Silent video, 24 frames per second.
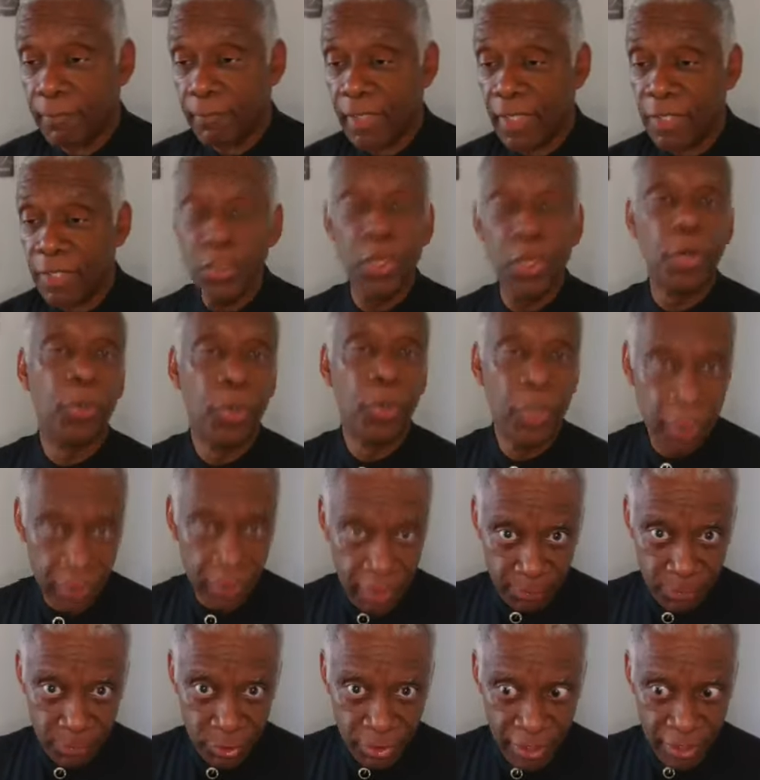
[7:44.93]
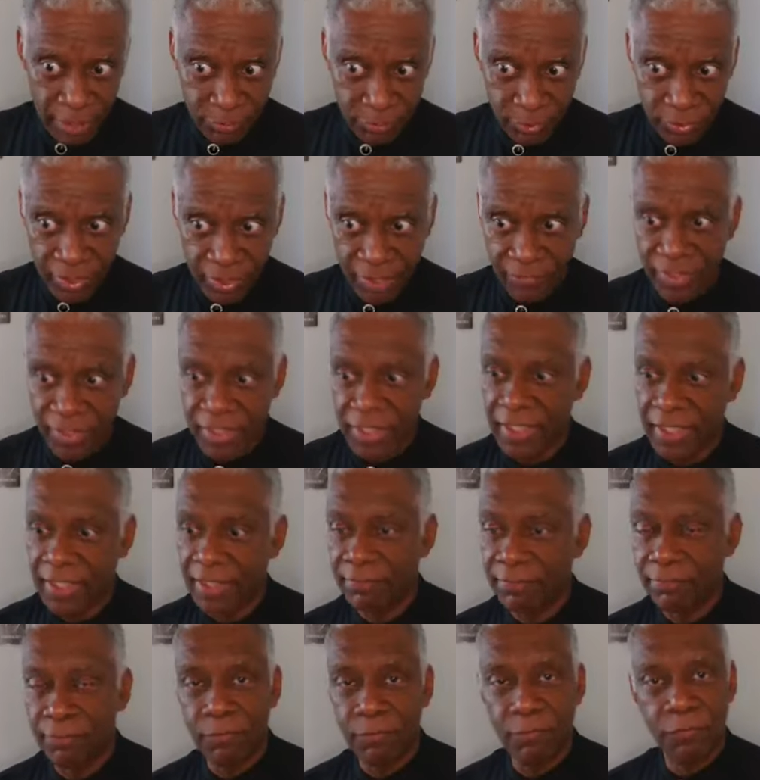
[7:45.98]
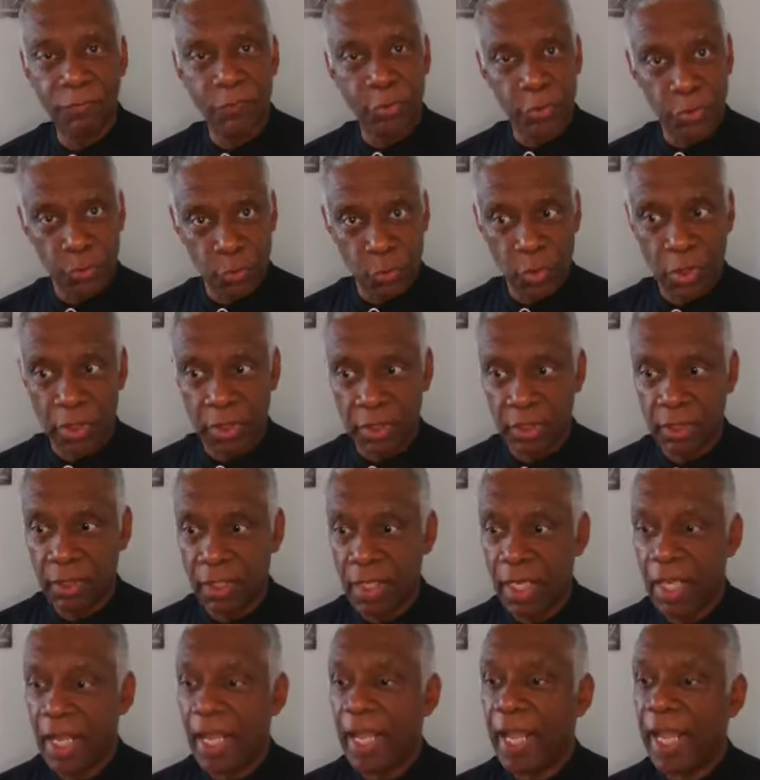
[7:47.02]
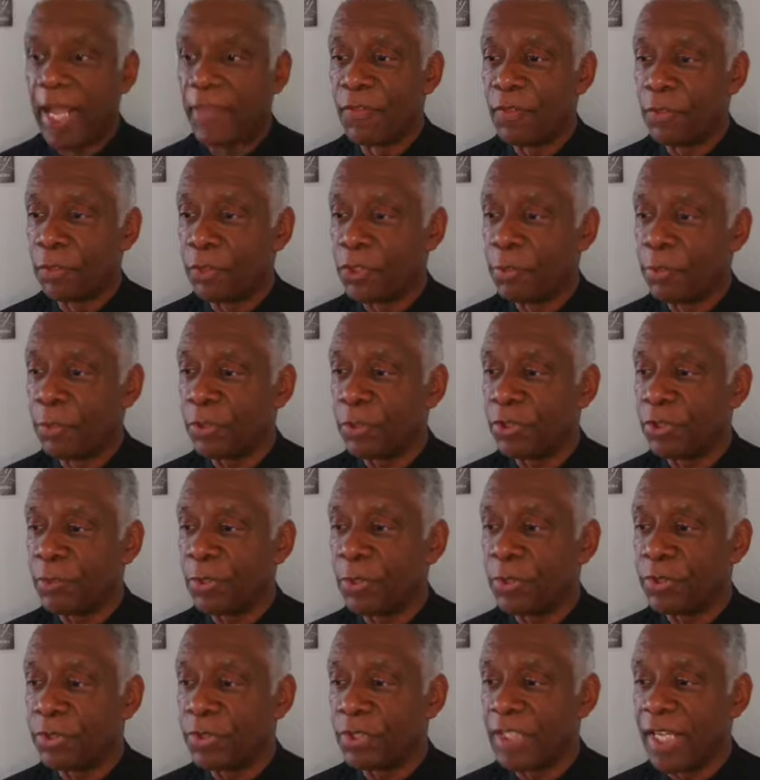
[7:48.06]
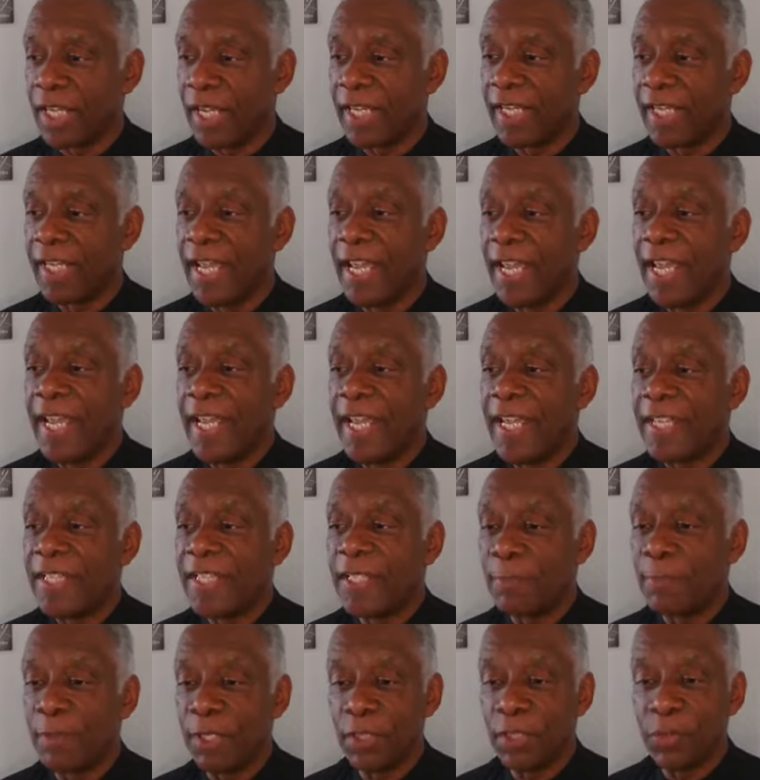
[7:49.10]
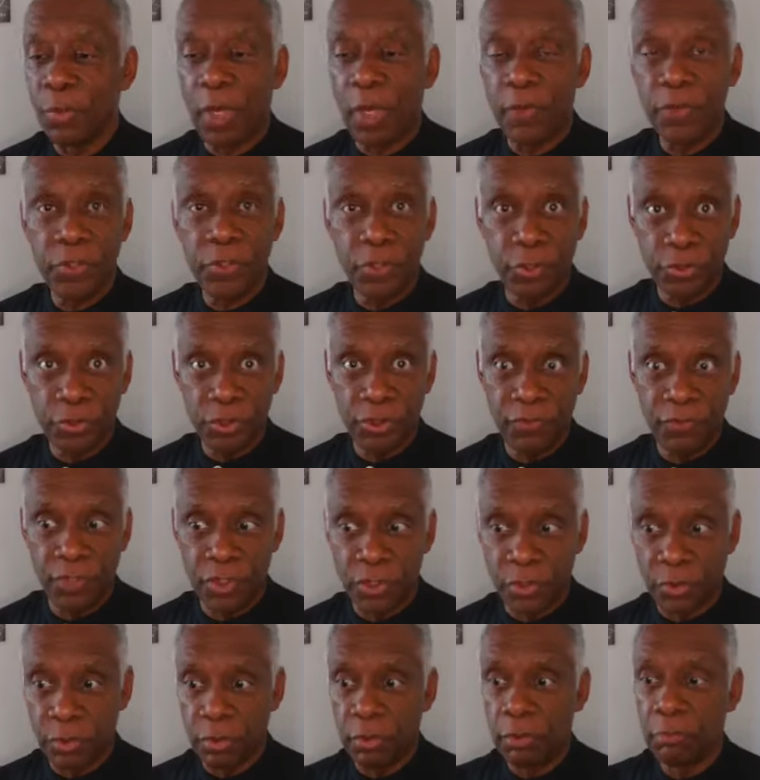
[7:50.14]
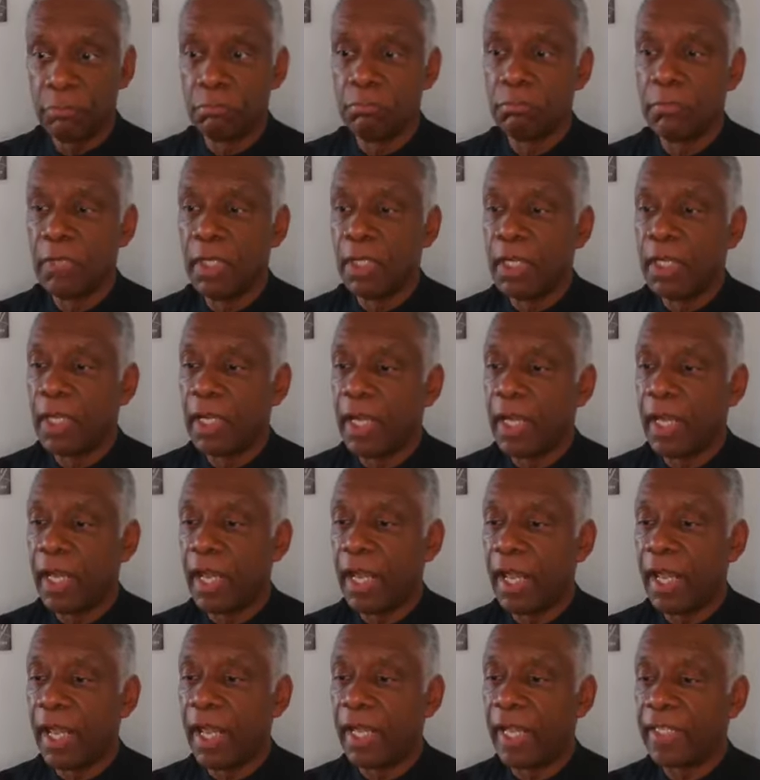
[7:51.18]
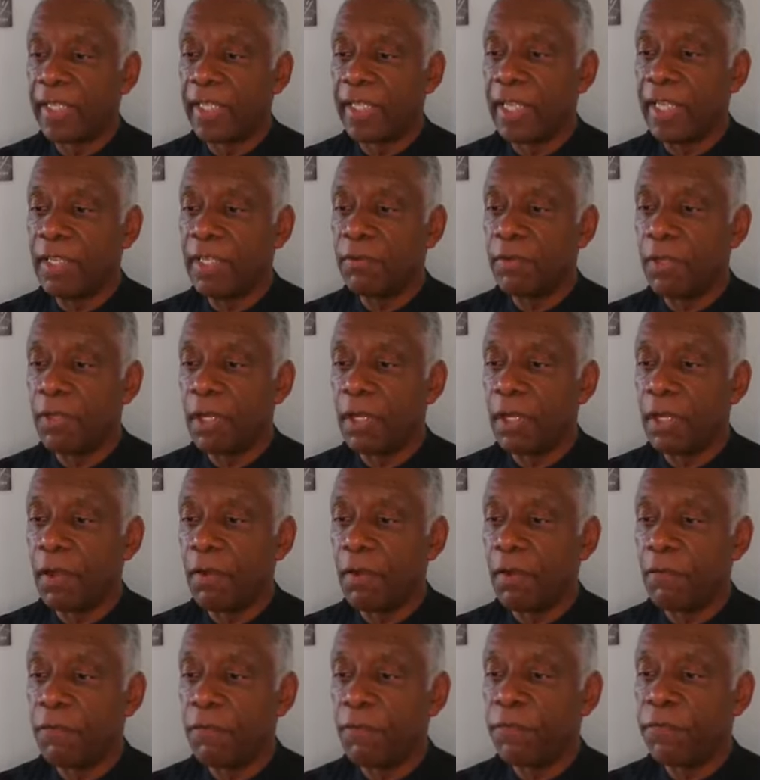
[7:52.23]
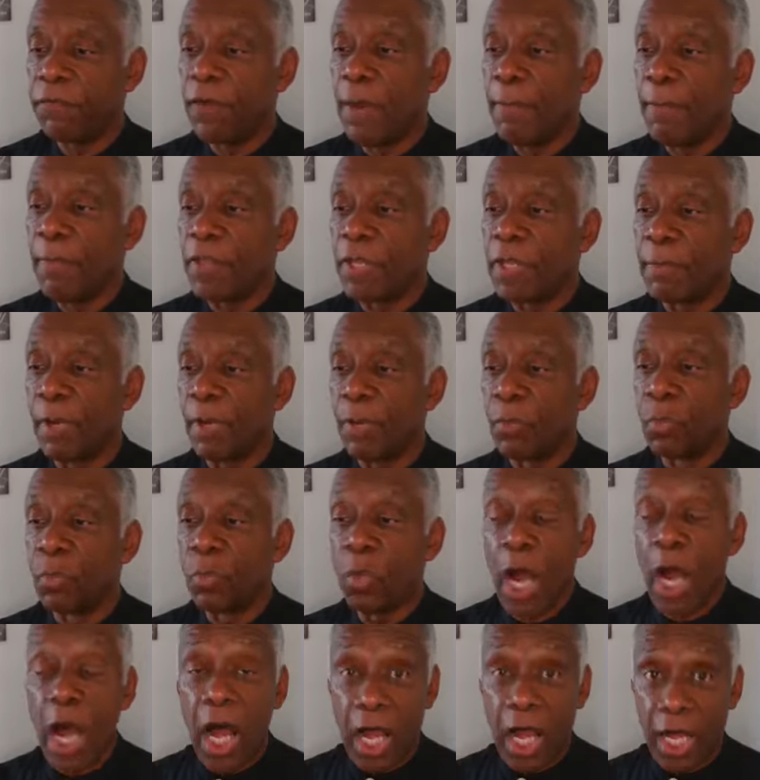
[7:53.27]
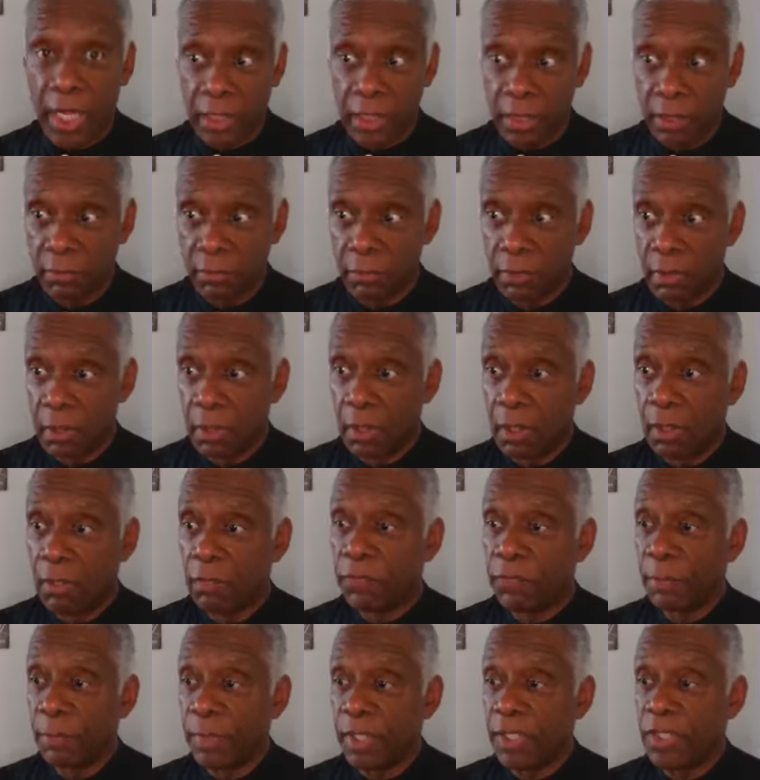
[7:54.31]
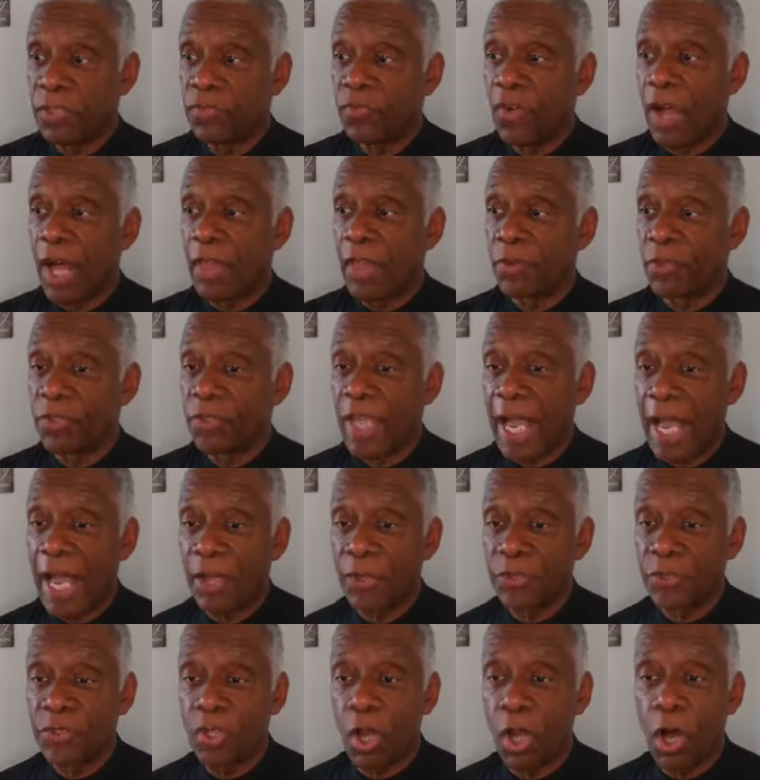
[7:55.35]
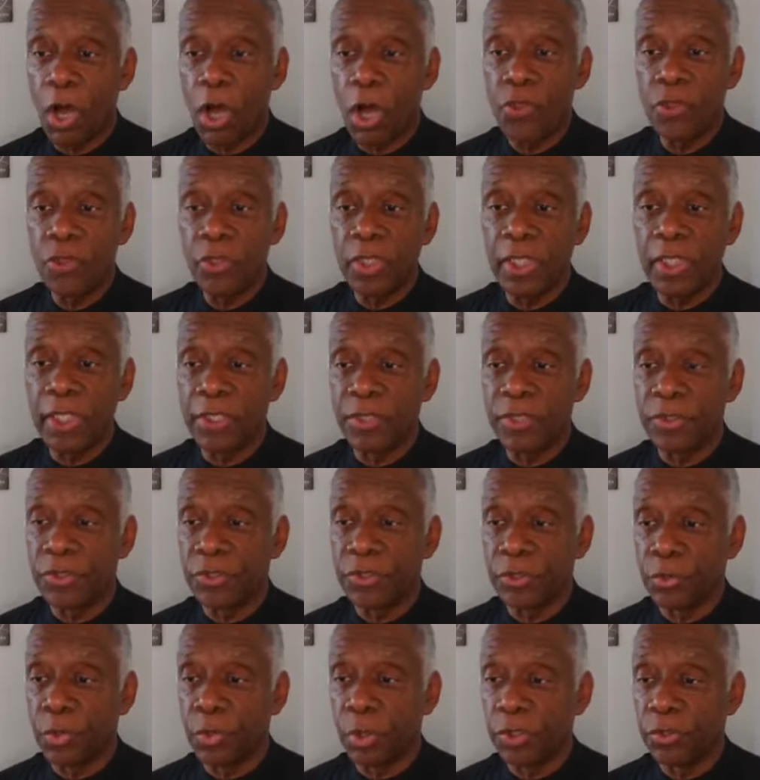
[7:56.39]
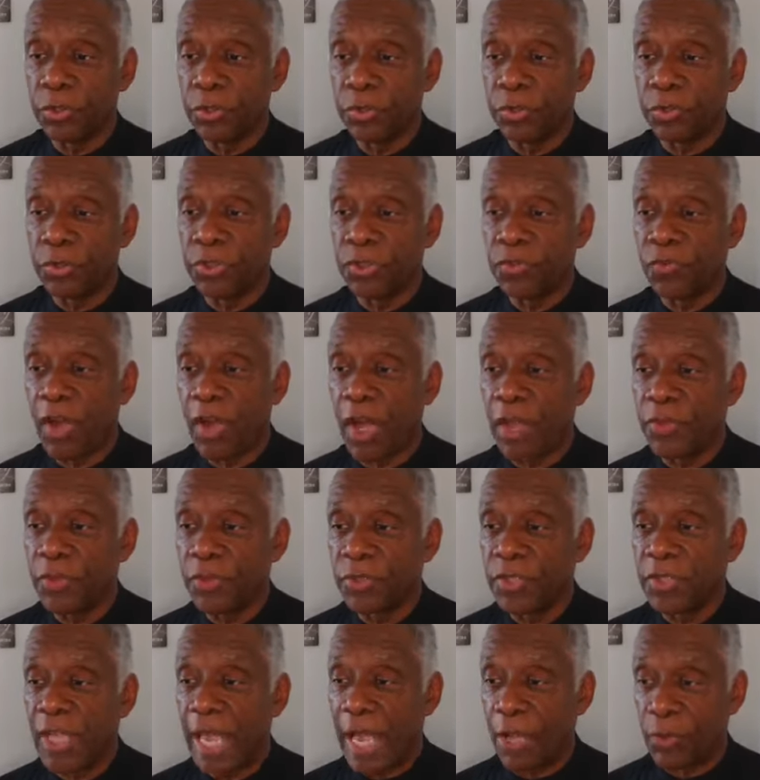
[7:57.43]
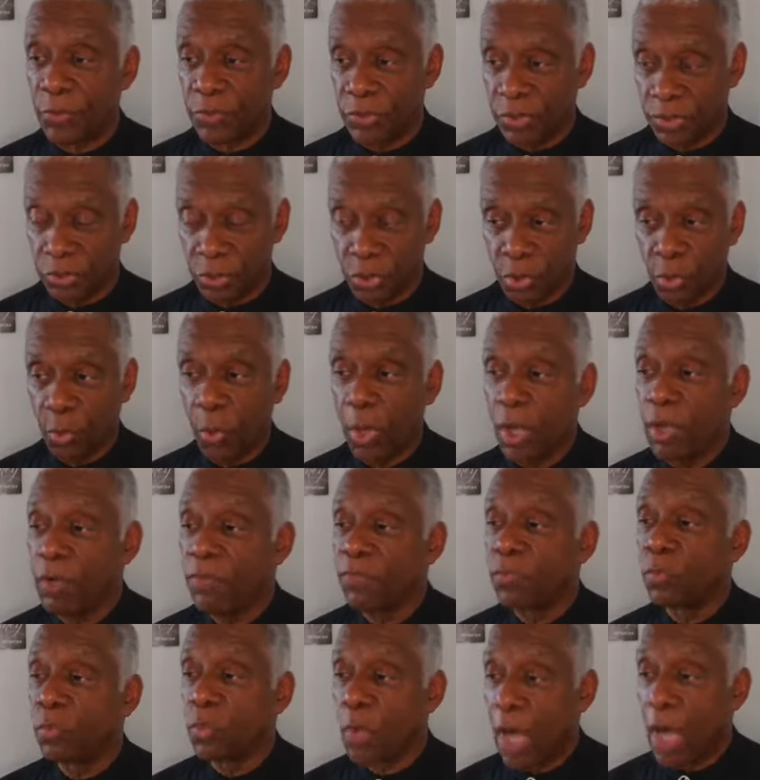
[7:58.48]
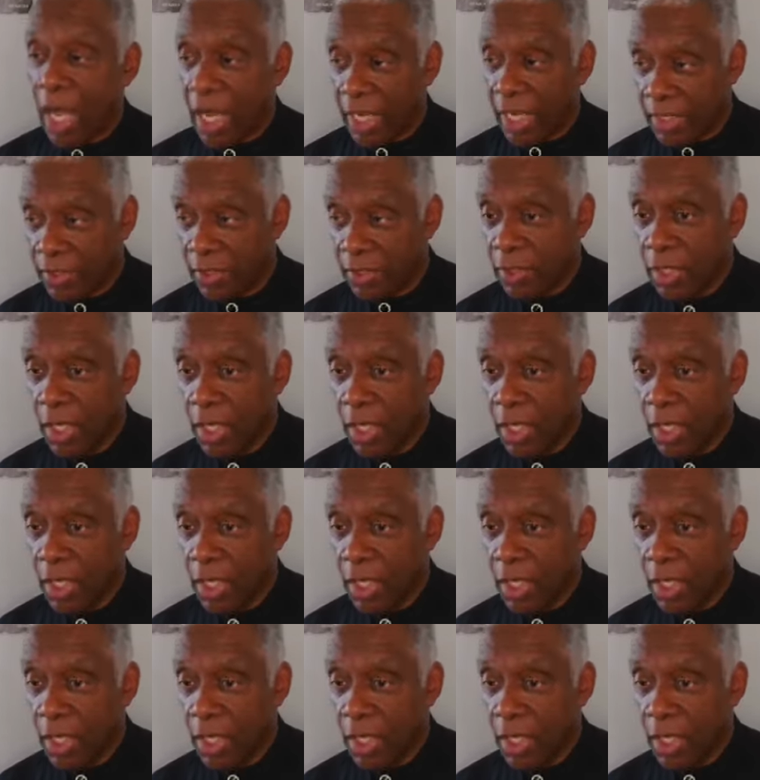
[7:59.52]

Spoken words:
So, Numbers chapter 17, verse 1. And the Lord spoke to Moses, saying, speak to all the children of Israel and get from them a rod from each father's house, all their leaders according to their father's houses, 12 rods,